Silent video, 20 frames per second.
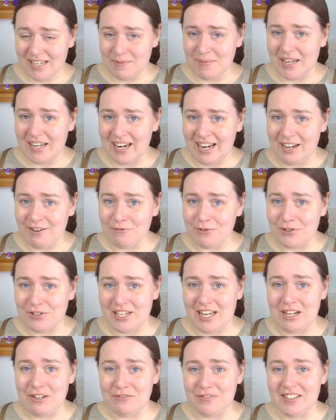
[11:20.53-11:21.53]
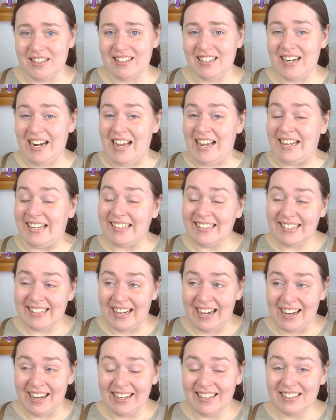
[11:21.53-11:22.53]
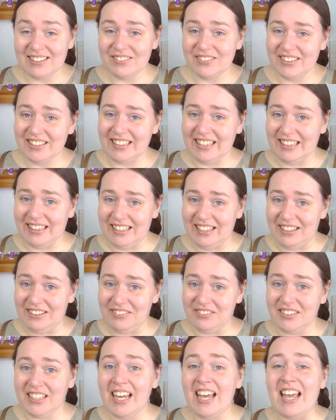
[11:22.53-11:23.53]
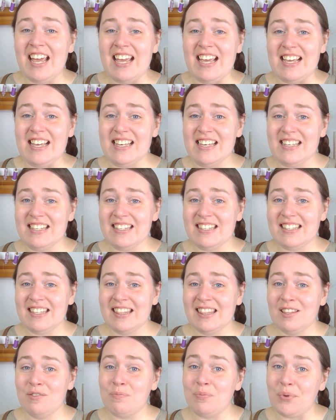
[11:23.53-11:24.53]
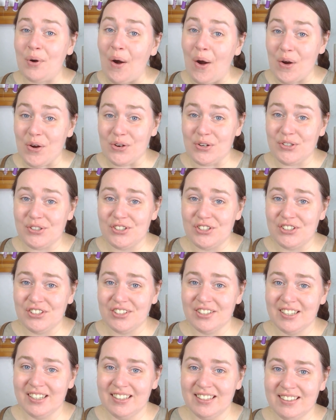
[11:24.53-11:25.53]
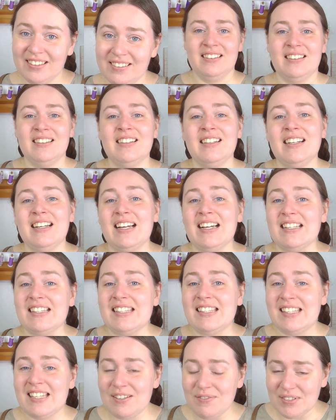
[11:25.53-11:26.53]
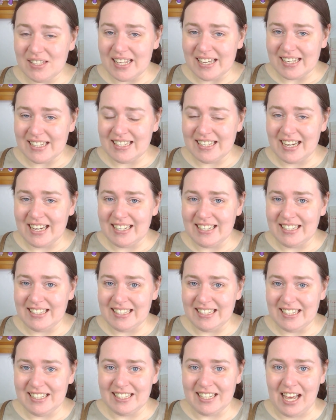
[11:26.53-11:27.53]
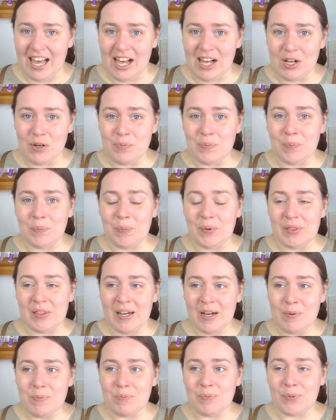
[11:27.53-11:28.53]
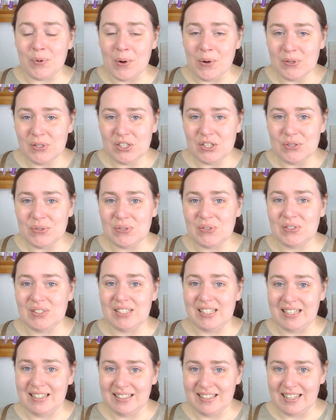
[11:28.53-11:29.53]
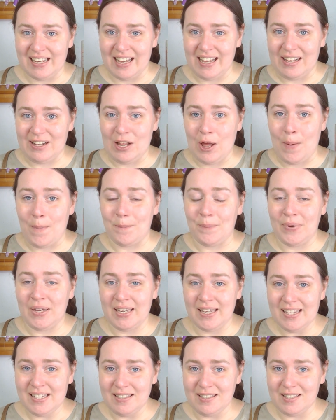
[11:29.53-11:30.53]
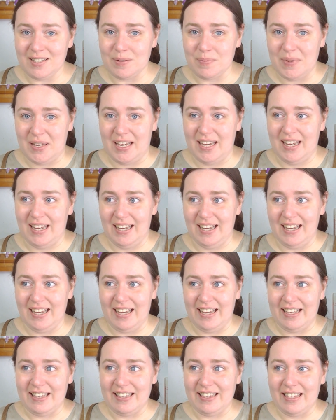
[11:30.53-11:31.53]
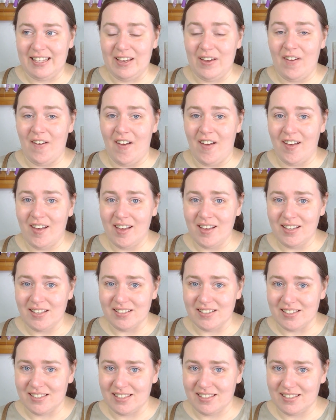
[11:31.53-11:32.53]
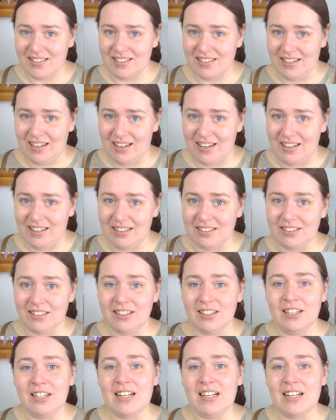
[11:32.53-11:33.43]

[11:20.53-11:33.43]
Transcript: about Eivor's outfit that I kind of really loved is the brooch. It seems like a tiny detail, but that brooch's detail appears to be in the urns style.